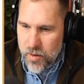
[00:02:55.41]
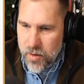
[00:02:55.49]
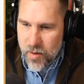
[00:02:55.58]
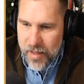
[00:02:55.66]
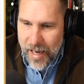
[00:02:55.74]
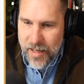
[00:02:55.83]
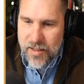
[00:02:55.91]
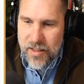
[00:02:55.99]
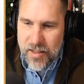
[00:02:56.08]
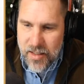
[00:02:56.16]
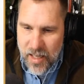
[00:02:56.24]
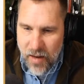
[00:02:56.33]
So that is
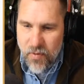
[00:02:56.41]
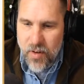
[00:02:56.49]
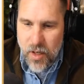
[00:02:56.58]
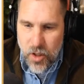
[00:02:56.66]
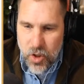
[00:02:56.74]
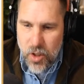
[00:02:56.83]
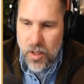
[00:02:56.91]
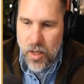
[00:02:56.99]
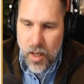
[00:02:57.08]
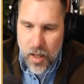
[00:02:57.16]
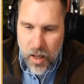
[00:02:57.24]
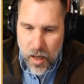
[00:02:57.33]
the definition
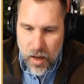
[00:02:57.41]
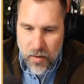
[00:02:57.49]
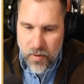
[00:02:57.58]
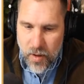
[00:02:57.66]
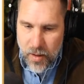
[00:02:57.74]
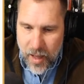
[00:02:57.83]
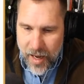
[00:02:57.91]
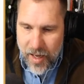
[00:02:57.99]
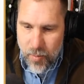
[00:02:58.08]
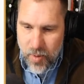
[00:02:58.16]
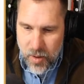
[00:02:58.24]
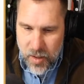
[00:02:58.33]
of
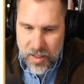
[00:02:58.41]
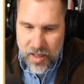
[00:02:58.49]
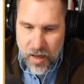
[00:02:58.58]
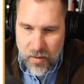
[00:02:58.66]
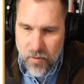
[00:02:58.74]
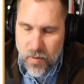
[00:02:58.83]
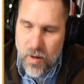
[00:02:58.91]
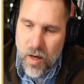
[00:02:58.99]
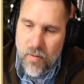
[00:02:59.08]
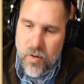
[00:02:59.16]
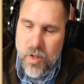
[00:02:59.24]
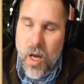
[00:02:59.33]
liability
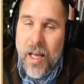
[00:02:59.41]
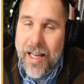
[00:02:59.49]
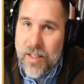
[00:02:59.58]
coverage.